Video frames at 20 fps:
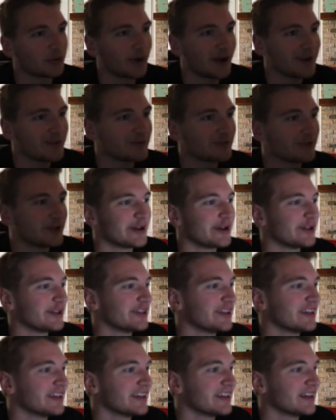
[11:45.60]
right
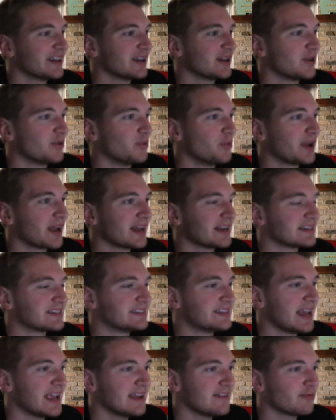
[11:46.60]
field. We
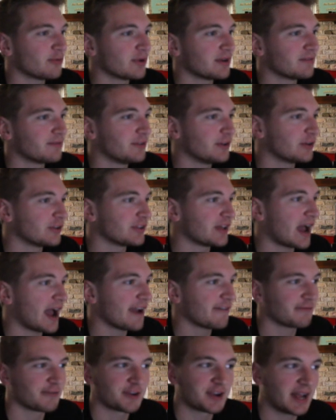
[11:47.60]
got Dave Winfield.
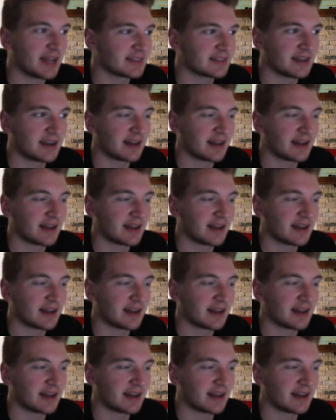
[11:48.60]
I forgot